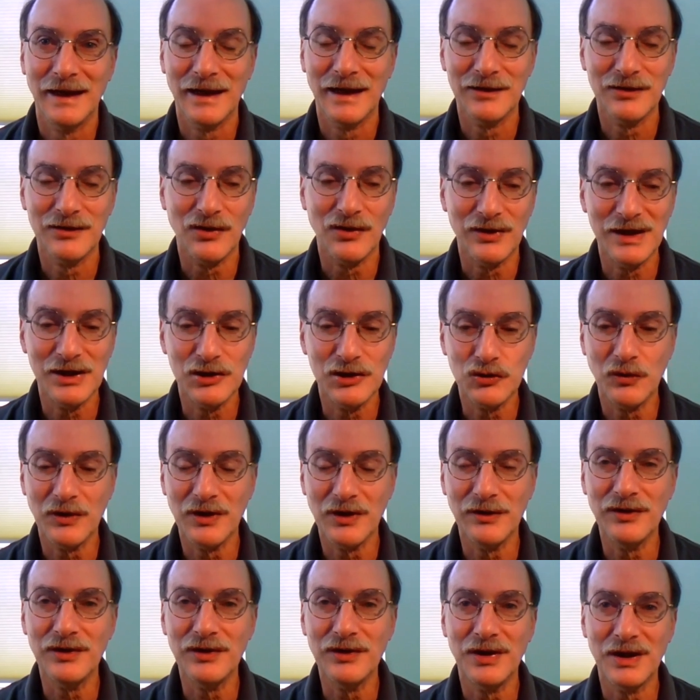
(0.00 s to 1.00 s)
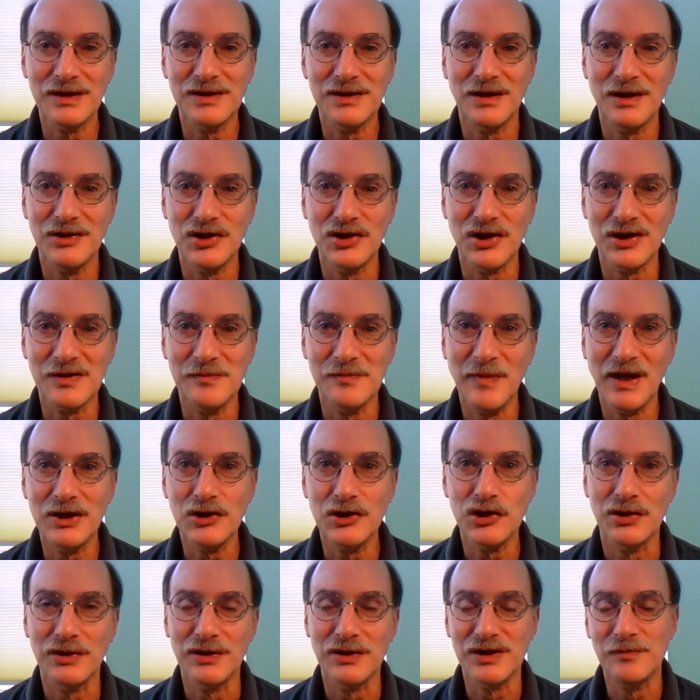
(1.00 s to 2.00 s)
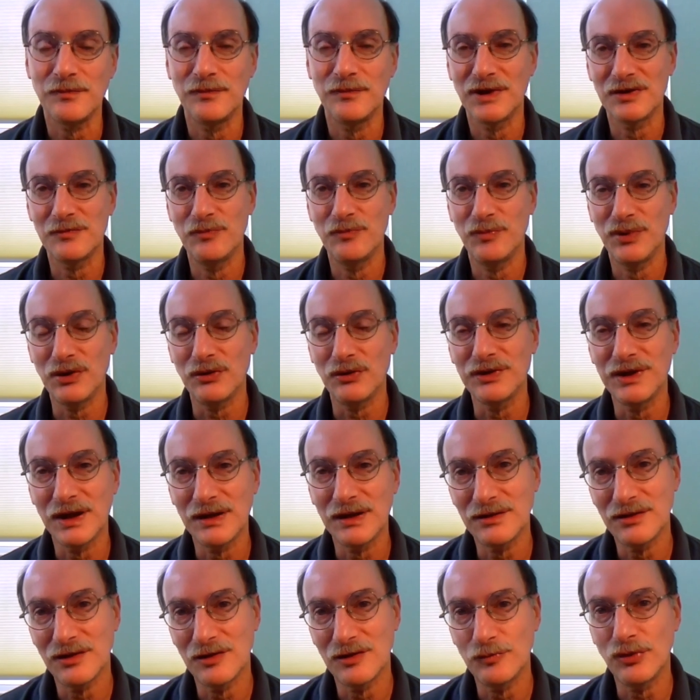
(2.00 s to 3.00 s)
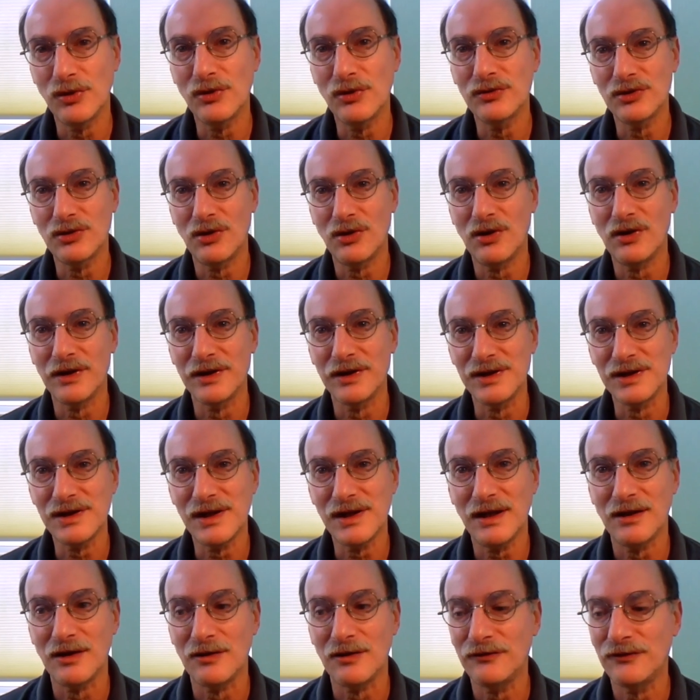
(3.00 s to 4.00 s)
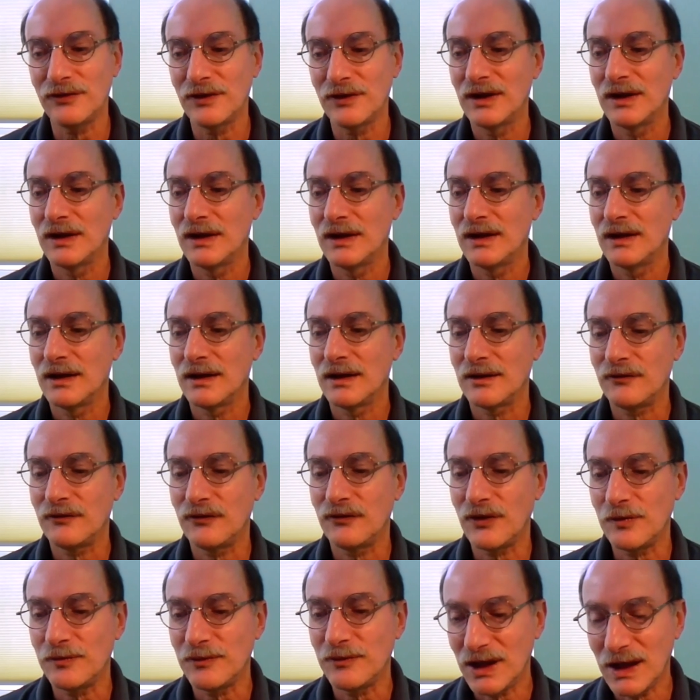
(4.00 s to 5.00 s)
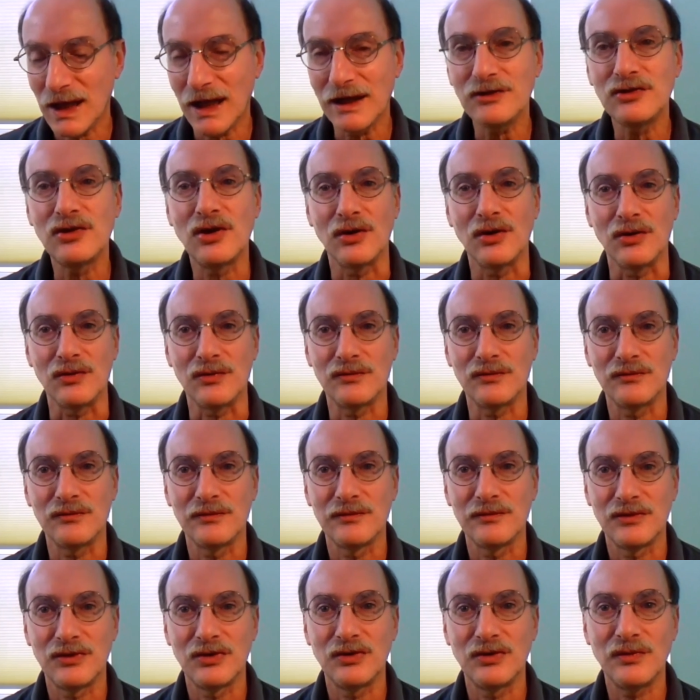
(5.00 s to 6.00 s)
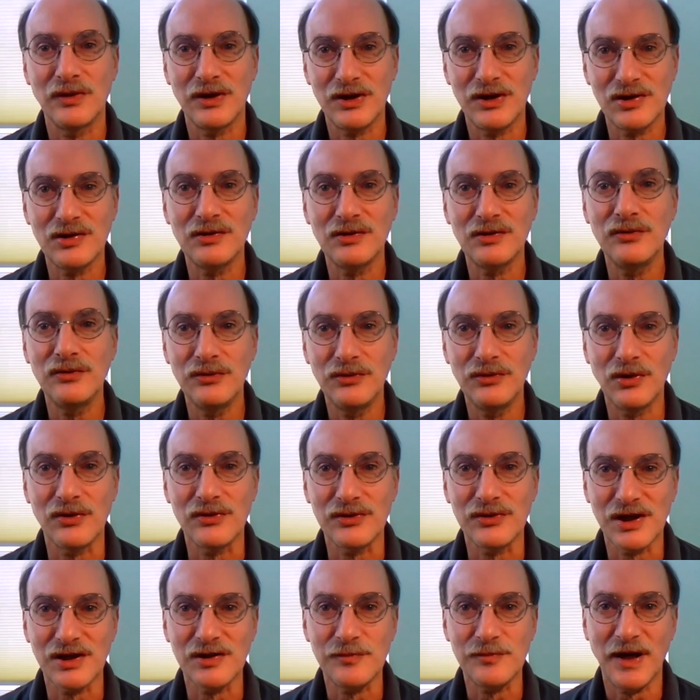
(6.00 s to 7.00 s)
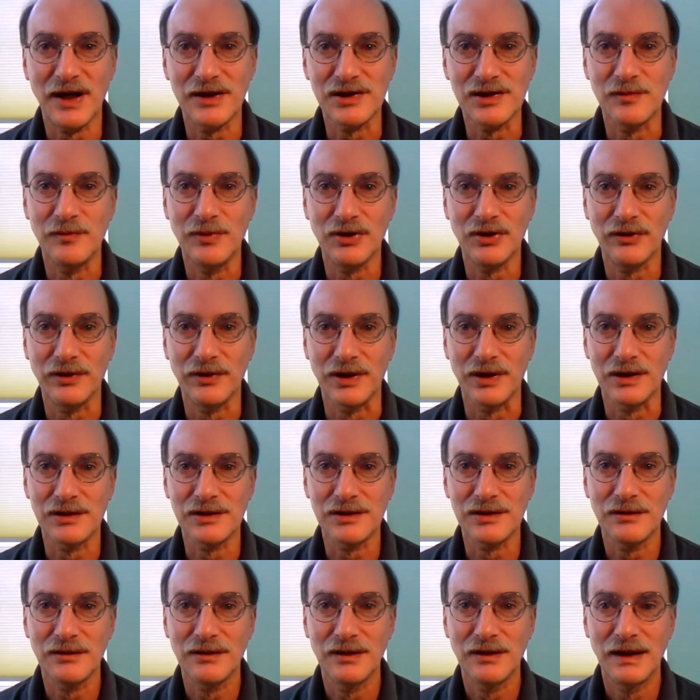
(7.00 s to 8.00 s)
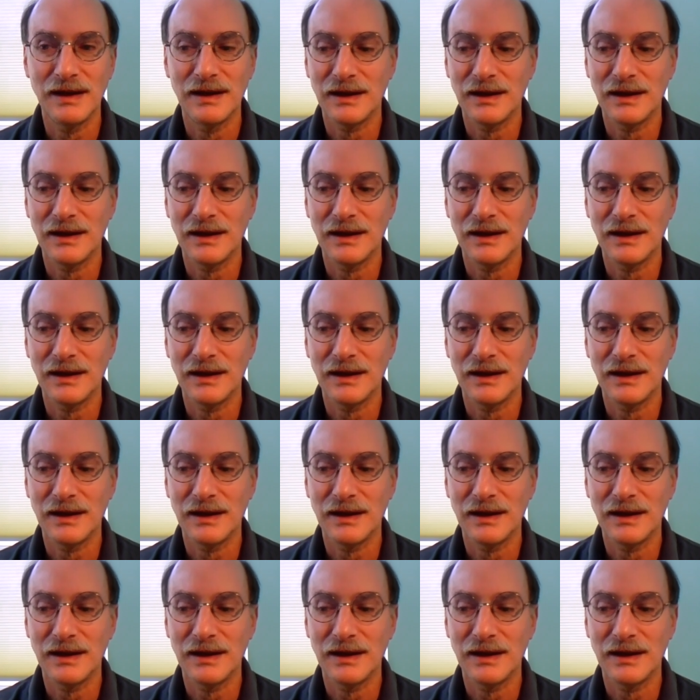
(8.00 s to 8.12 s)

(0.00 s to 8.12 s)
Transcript: And each one of the things that I just mentioned is built into the protocol itself from the get-go to exclude those as possibilities.